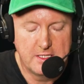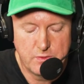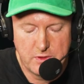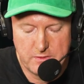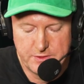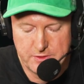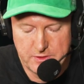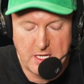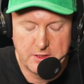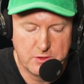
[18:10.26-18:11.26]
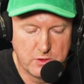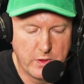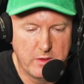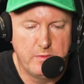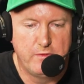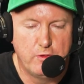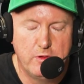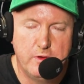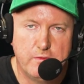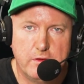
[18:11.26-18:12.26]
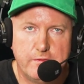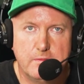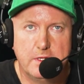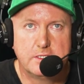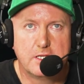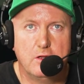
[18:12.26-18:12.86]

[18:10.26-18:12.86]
that's what I was just touch on quickly before we move on from this.